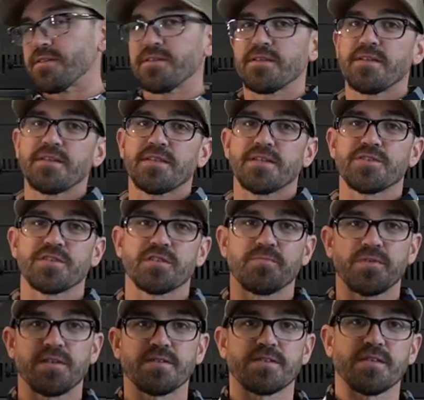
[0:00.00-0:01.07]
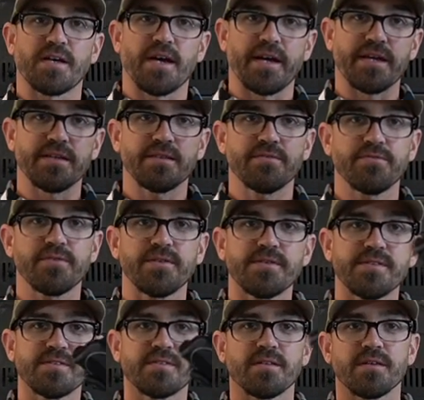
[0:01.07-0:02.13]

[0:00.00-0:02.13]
and I think that's just because of the height difference,